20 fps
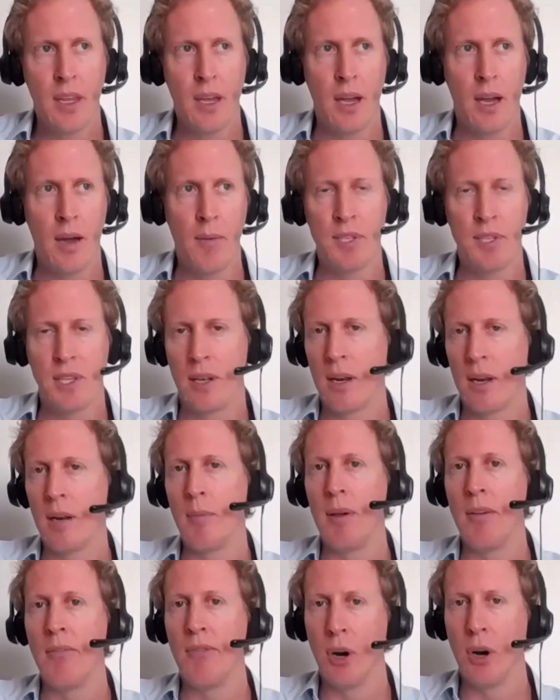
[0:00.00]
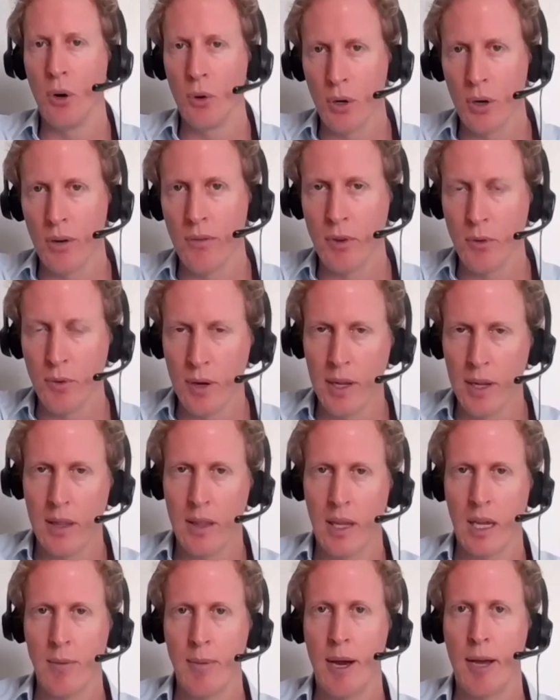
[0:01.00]
it's a little bit vulgar if you really
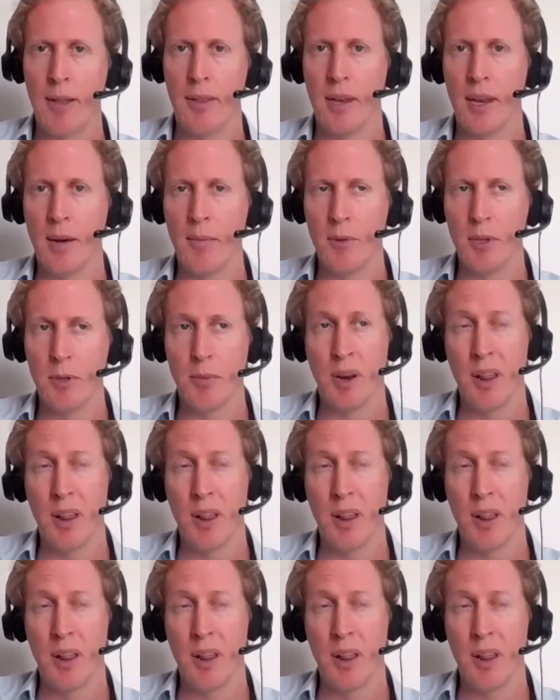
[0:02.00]
think about the numbers,